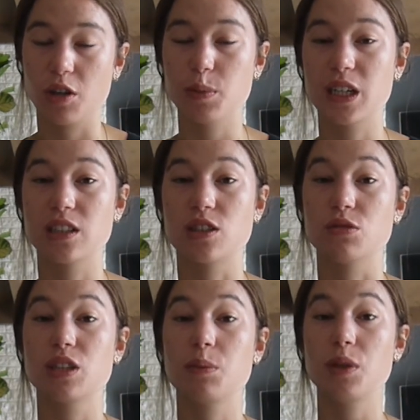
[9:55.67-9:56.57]
because those
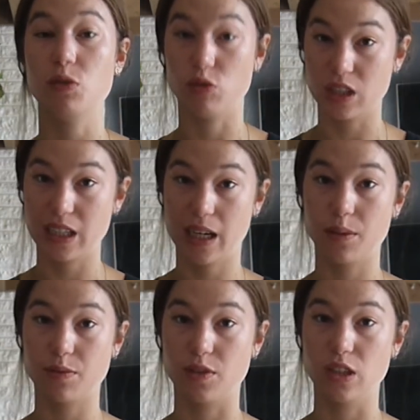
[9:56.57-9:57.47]
can be really
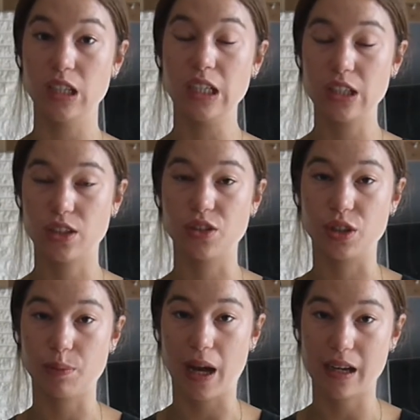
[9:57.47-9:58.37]
helpful to
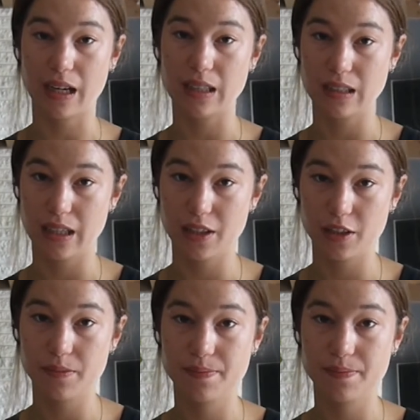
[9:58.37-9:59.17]
look back at later.